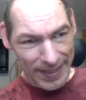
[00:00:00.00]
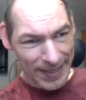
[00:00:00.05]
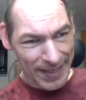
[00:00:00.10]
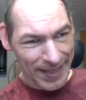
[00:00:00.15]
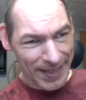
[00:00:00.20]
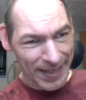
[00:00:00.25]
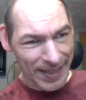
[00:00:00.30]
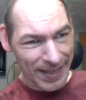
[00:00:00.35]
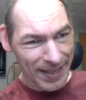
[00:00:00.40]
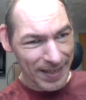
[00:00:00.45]

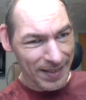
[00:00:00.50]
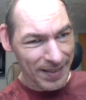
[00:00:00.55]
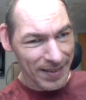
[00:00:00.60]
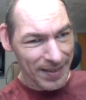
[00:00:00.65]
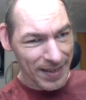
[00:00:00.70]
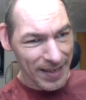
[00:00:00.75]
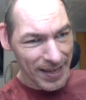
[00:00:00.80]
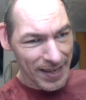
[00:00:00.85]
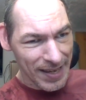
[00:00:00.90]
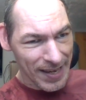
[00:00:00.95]

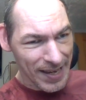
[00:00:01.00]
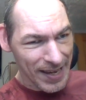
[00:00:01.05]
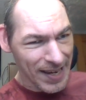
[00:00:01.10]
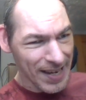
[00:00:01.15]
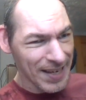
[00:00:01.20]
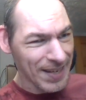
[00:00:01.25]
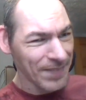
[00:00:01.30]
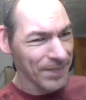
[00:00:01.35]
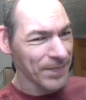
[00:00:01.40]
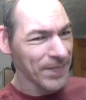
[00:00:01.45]

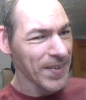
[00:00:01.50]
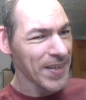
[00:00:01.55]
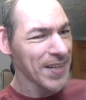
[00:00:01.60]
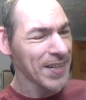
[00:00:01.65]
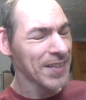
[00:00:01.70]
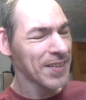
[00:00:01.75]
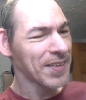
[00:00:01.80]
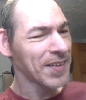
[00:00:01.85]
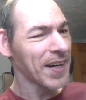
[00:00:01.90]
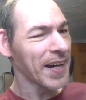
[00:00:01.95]
And be
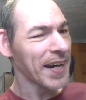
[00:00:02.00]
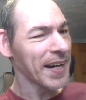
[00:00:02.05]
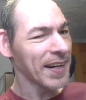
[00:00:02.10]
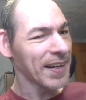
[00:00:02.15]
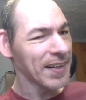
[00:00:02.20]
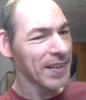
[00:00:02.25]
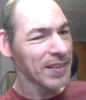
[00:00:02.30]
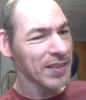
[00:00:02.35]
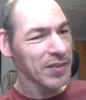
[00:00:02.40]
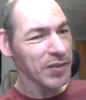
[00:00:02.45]
good
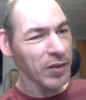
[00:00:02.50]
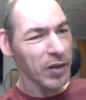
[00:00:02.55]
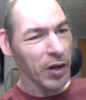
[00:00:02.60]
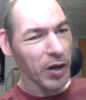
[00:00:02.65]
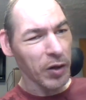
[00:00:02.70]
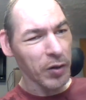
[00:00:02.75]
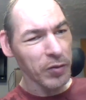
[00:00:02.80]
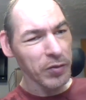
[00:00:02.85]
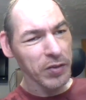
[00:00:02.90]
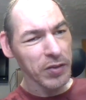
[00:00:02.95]
to
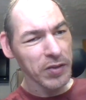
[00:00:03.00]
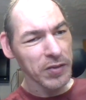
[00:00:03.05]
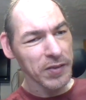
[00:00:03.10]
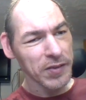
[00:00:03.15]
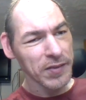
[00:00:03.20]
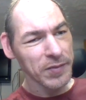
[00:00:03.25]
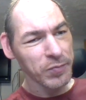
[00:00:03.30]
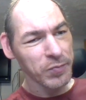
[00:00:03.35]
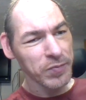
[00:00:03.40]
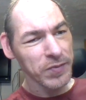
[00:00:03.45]
all your
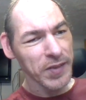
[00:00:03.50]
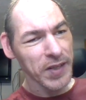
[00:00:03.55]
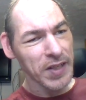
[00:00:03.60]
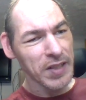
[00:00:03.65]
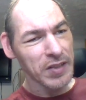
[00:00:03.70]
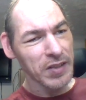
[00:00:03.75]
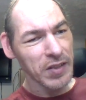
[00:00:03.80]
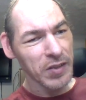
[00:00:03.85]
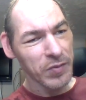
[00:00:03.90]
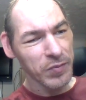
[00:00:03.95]

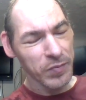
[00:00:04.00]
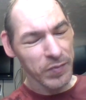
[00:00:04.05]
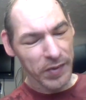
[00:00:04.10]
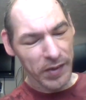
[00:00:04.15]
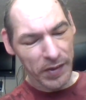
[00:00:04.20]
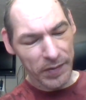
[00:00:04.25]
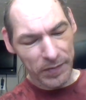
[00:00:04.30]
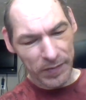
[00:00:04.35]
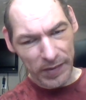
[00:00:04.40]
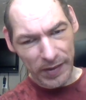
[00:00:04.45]
friends and
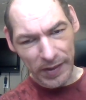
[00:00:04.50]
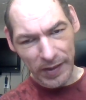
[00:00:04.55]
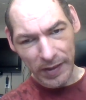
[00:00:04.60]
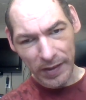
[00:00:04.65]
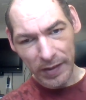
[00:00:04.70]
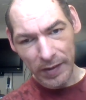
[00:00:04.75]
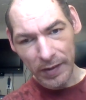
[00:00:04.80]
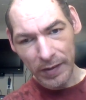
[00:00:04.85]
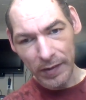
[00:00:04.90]
family.